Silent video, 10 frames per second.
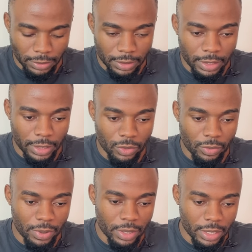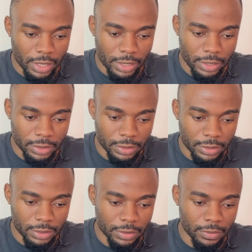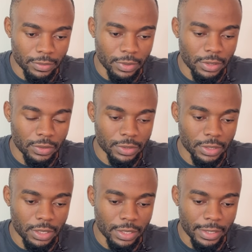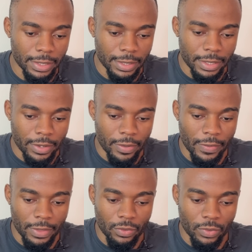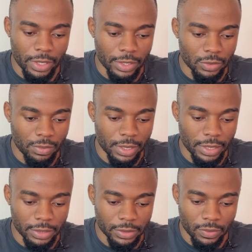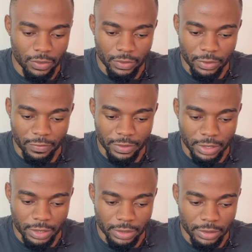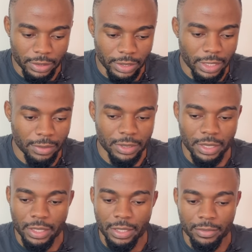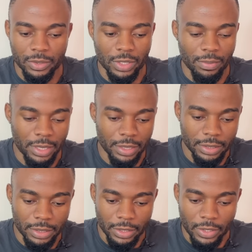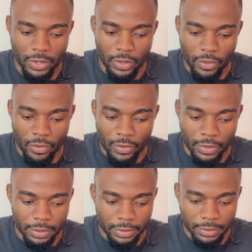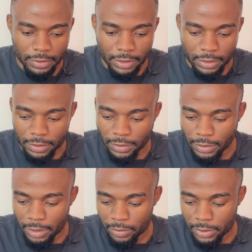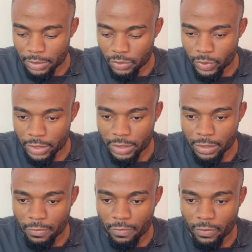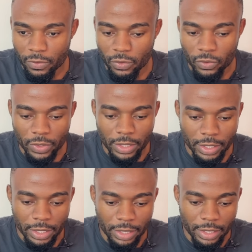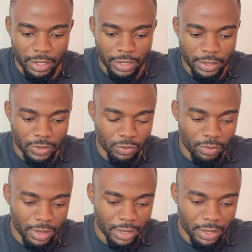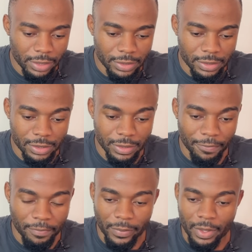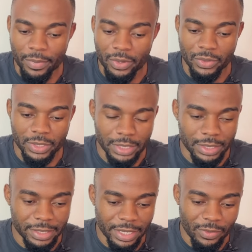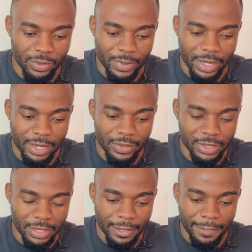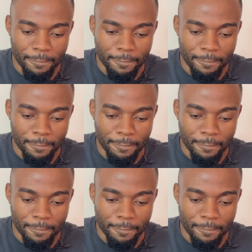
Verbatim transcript: non-copyright music and then we'll get to play it so the first step that comes in here i'm just going to play it and then i'm just waiting for the ad to pass because i didn't sign in with my account here